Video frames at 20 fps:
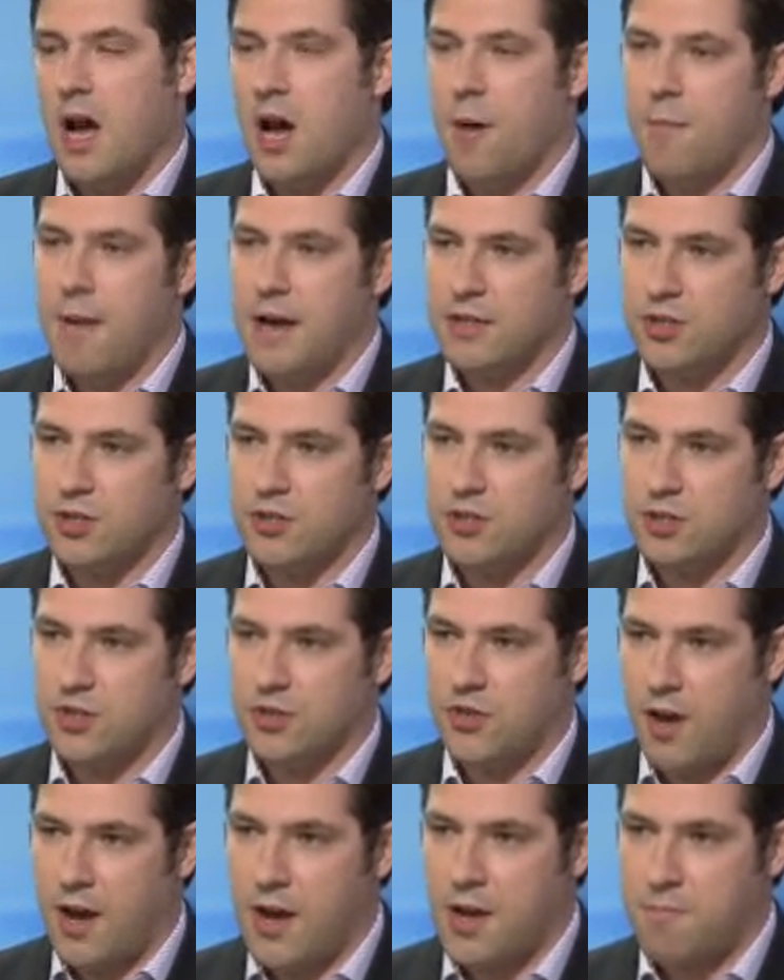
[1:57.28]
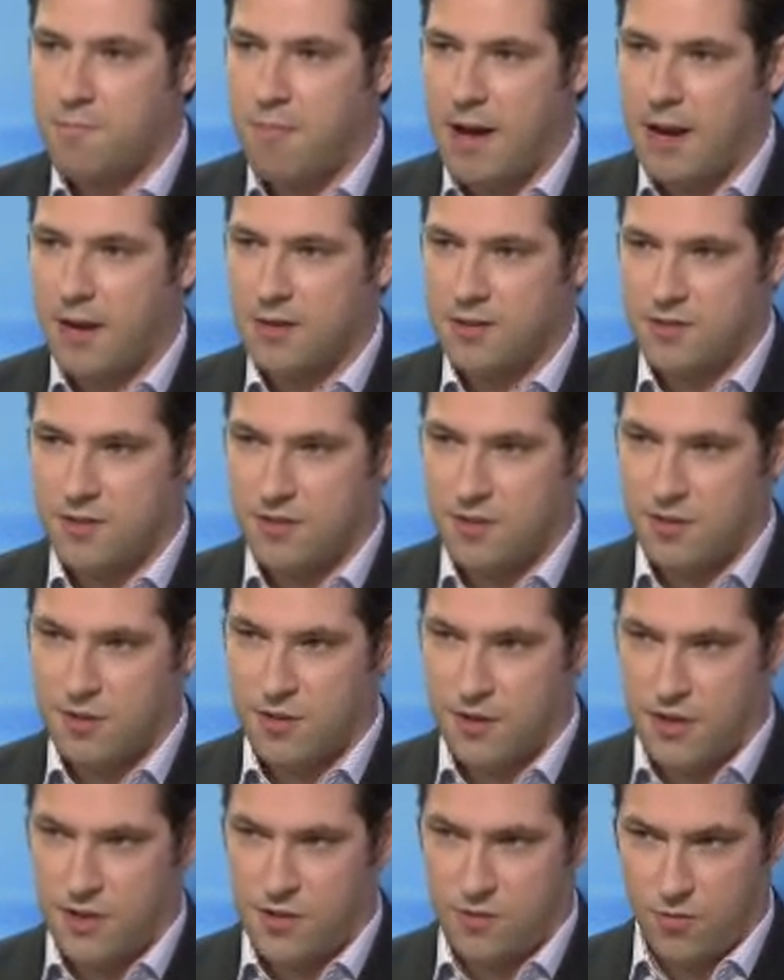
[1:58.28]
a measure to try and balance
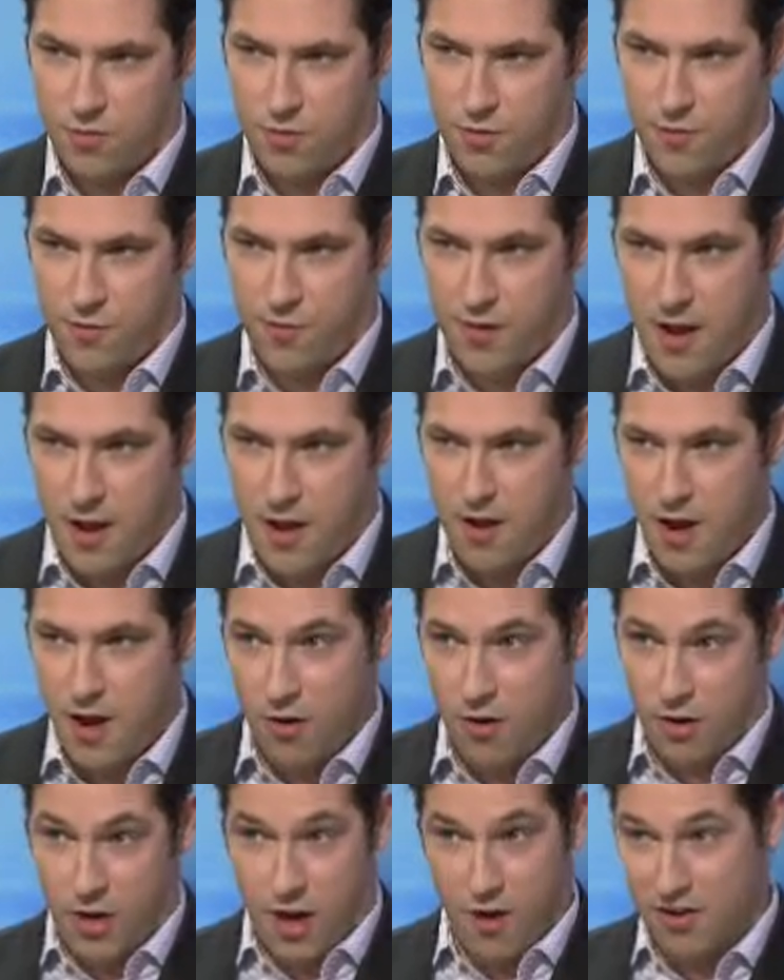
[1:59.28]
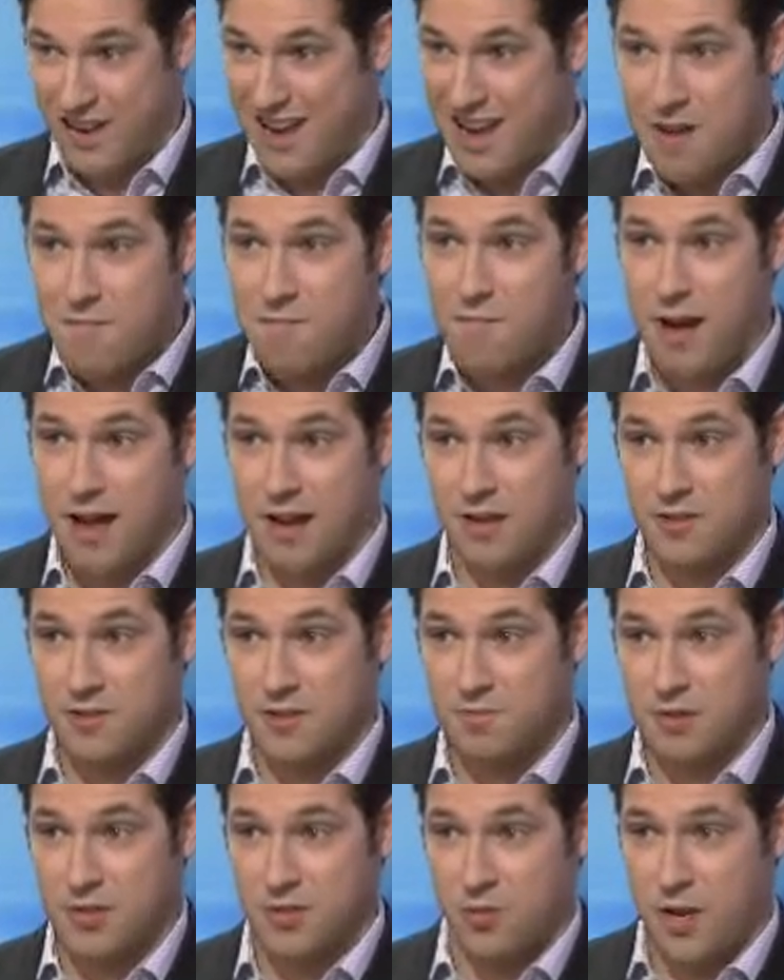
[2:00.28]
the sort of current
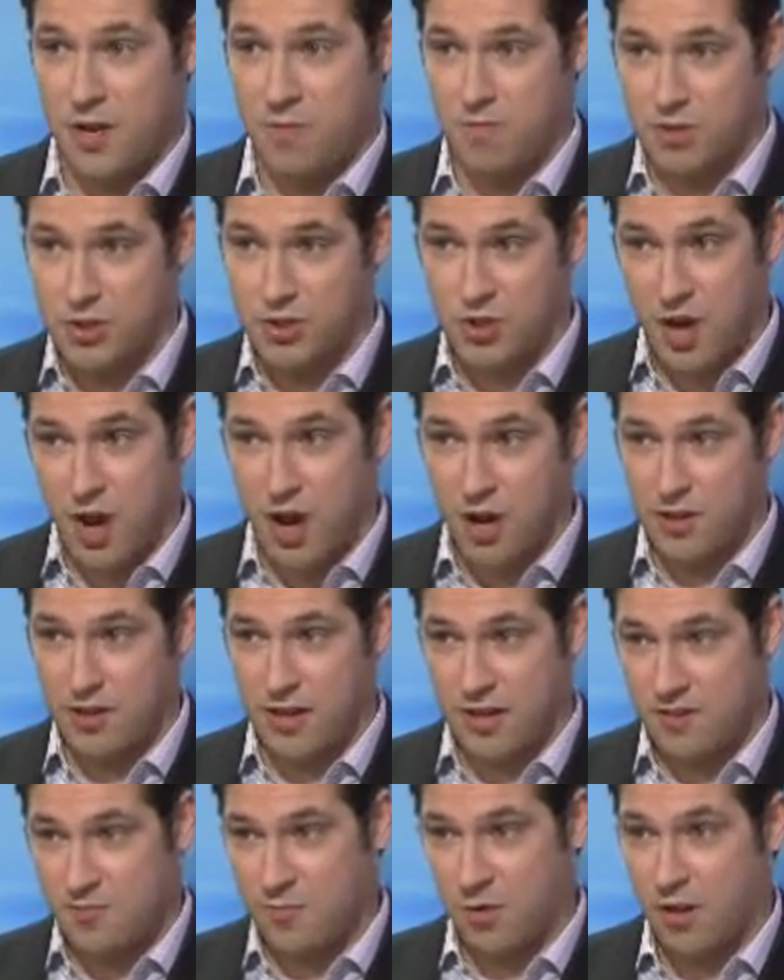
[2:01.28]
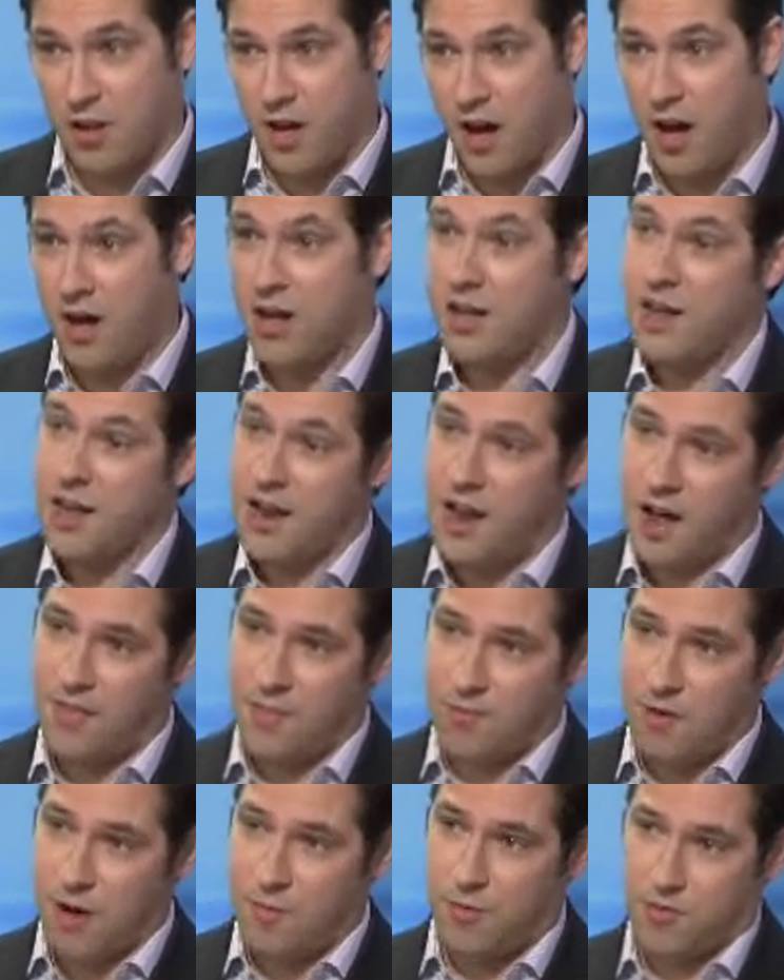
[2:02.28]
imbalance between Bashar and Hezbollah
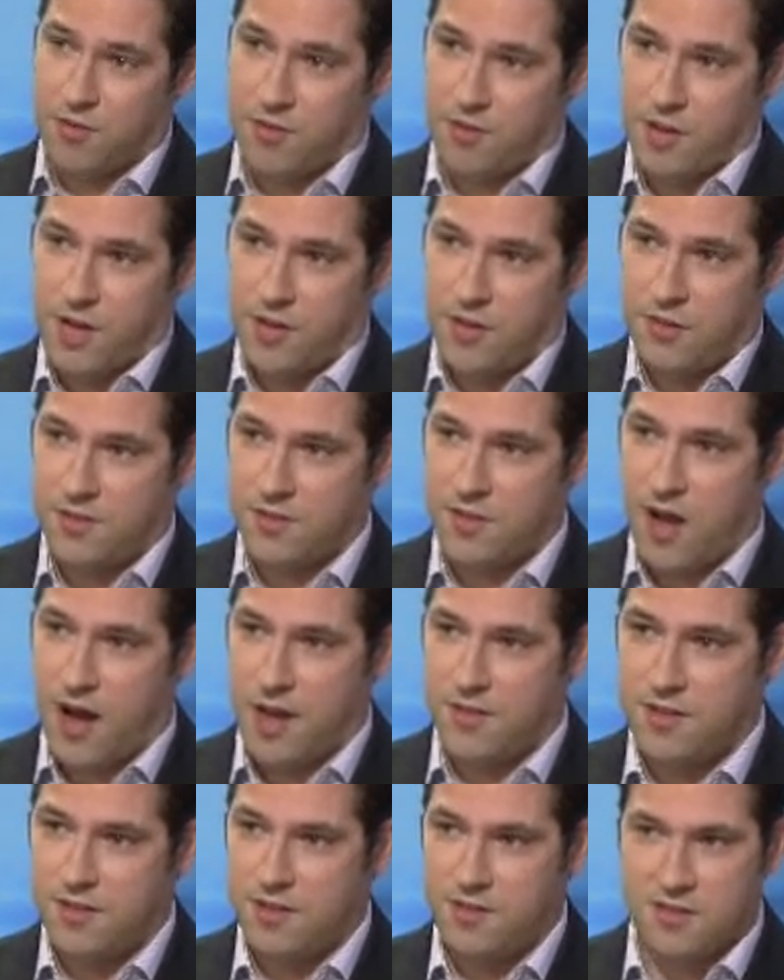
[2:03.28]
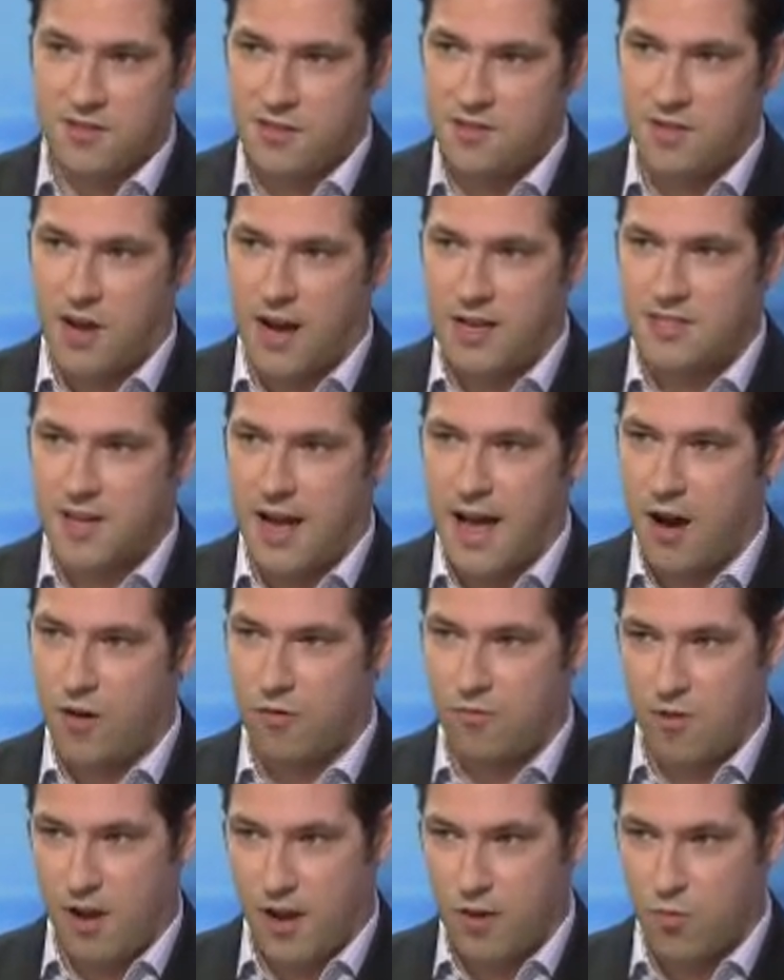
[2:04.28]
and the rebels on the other side. This isn't designed to
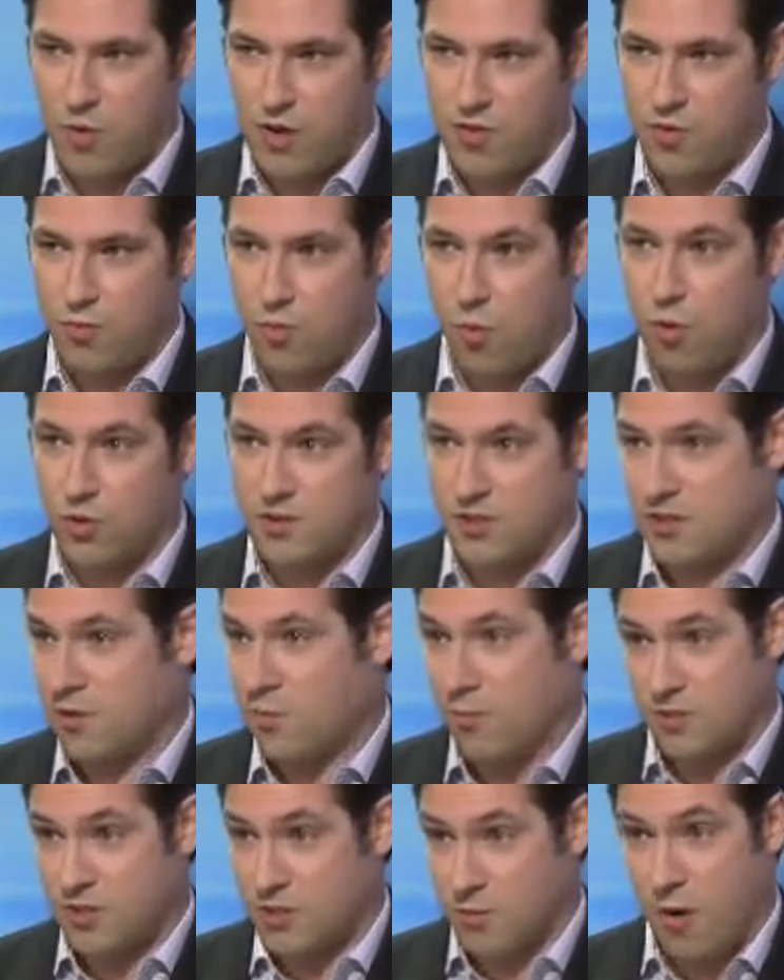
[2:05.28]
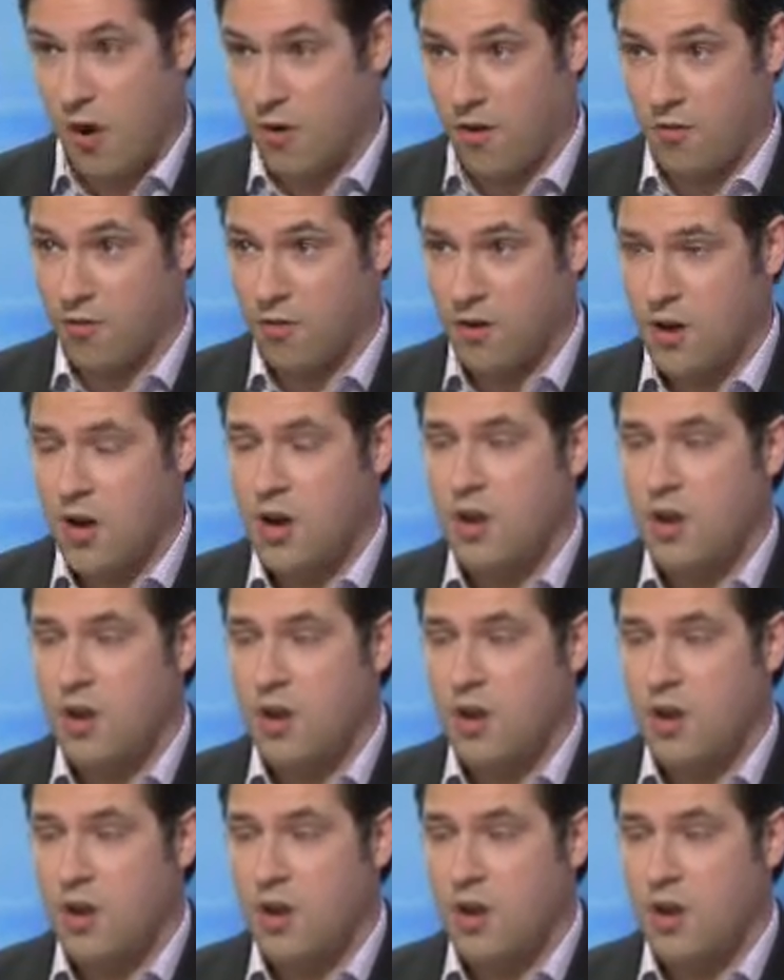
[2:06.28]
outright win the war tomorrow.